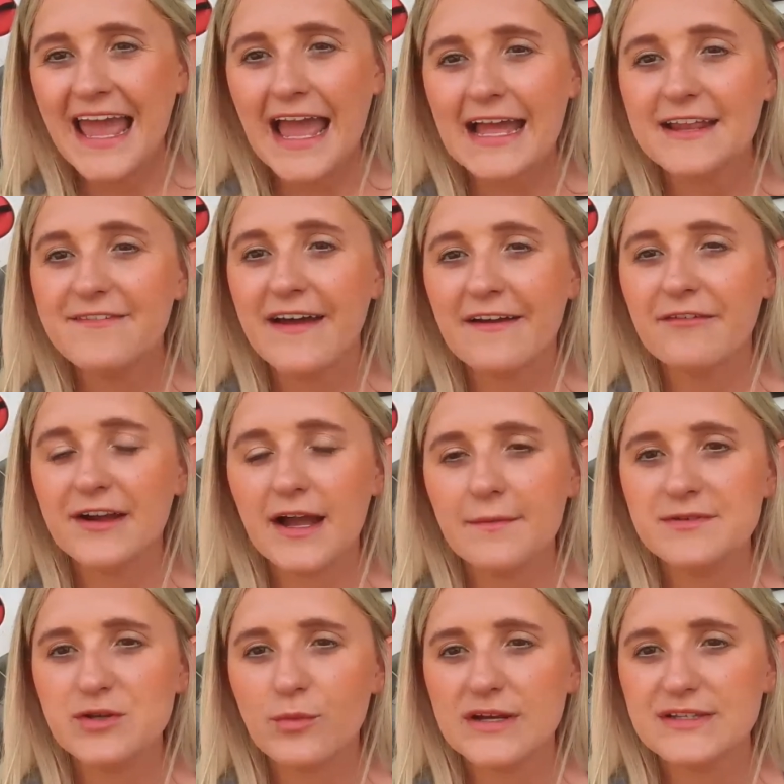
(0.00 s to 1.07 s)
And if I ever
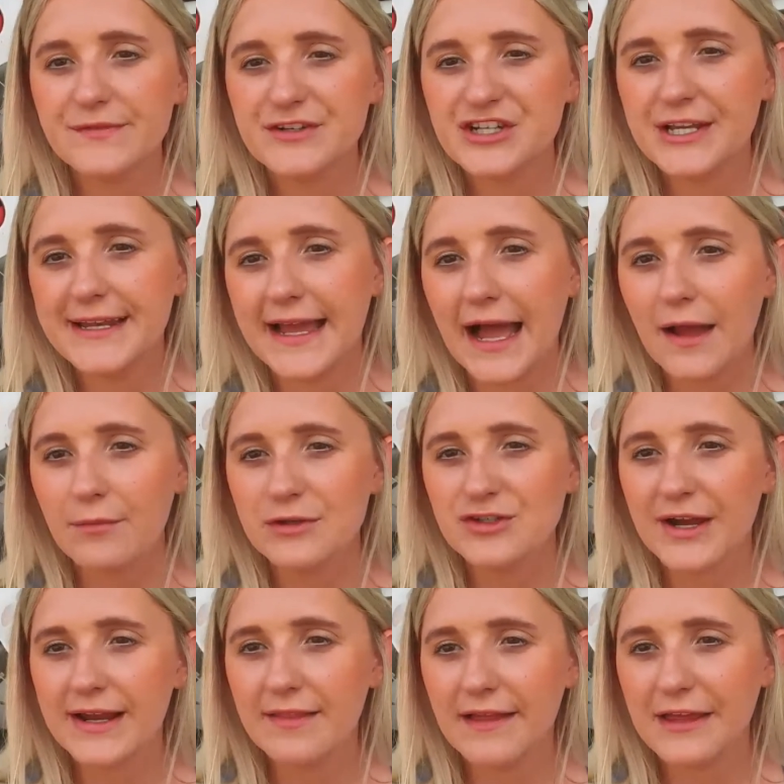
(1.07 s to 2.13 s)
come to West Virginia, I will
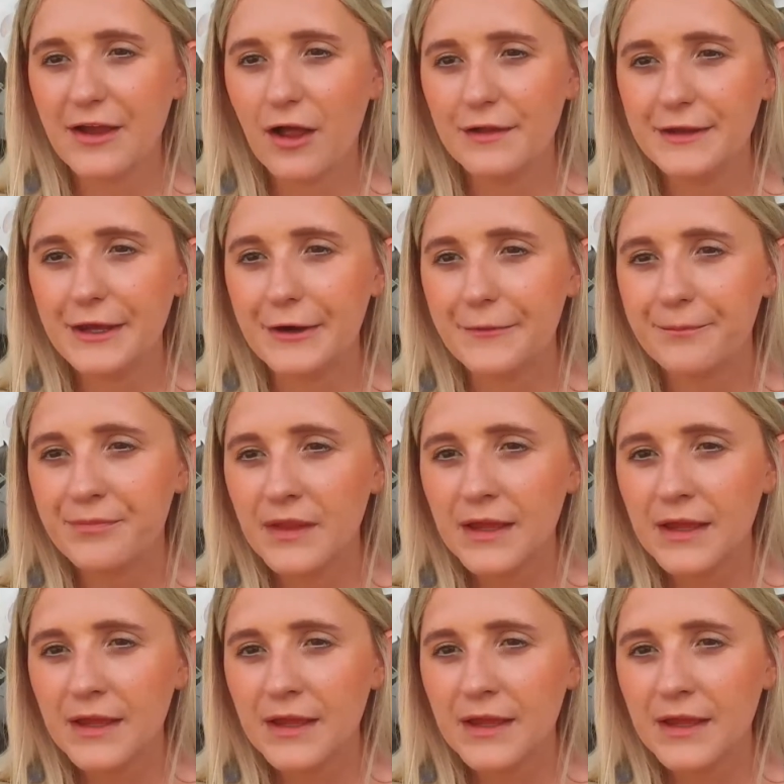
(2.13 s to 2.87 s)
try to let y'all know.